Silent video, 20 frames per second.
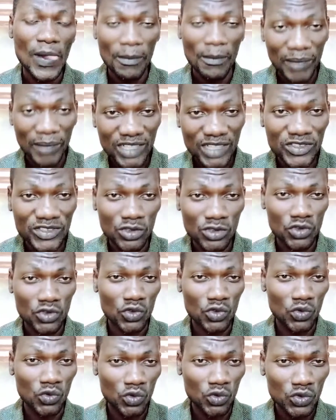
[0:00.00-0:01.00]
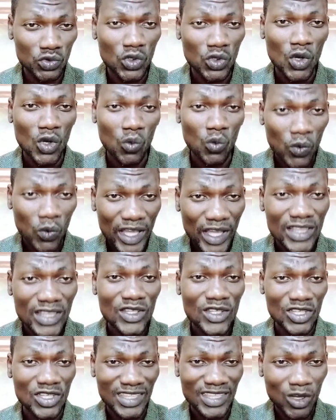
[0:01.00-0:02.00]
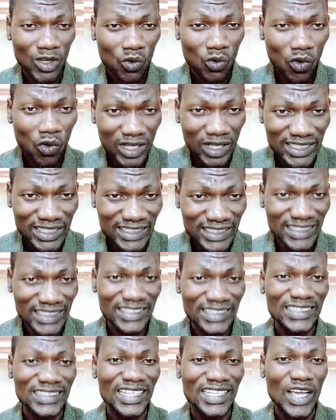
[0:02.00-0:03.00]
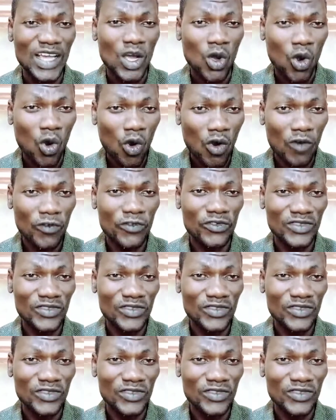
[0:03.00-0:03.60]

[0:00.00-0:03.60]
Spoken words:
Mash feed is also good when the quality of